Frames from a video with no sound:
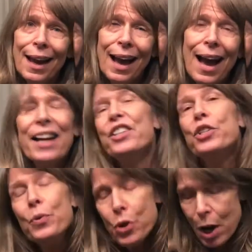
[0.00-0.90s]
I
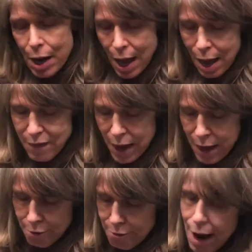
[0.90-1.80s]
do not have
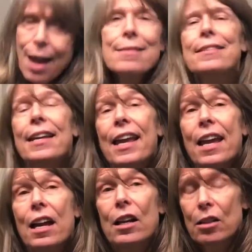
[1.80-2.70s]
a rat
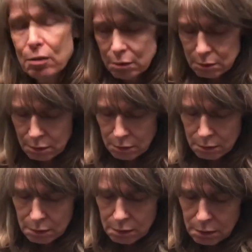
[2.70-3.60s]
tail
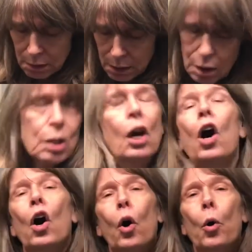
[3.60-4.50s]

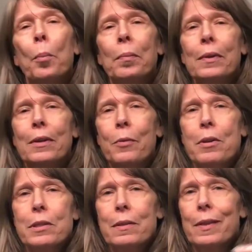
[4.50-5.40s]
comb, you know, the
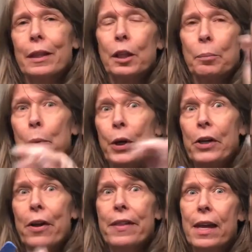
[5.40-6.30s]
ones with the little
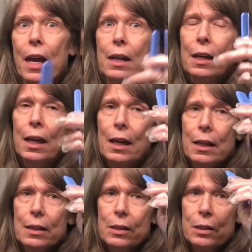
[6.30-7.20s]
point on the end
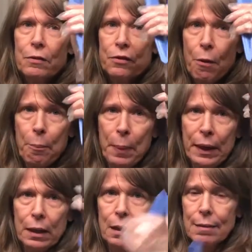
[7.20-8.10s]
for
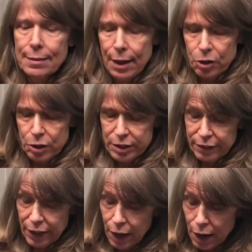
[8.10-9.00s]
picking sections
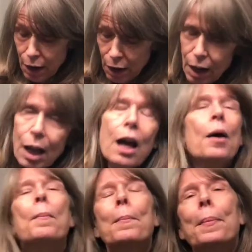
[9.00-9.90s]
of hair,
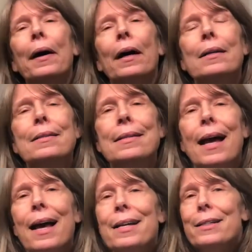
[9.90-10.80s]
but
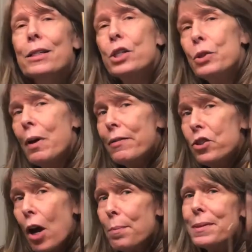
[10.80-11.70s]
I do have a
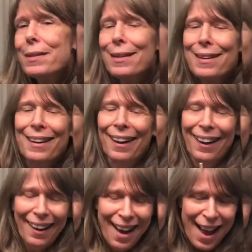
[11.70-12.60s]
chopstick.
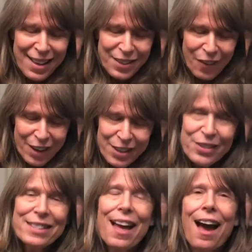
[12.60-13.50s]
So I'm gonna
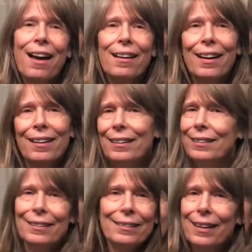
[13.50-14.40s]
use that.
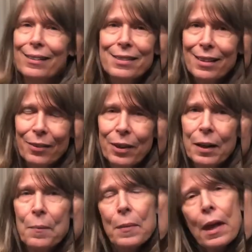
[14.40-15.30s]
I don't know how it's gonna work.
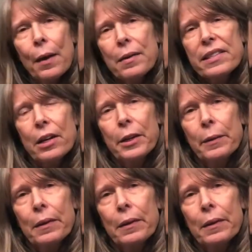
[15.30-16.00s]
I'm gonna start on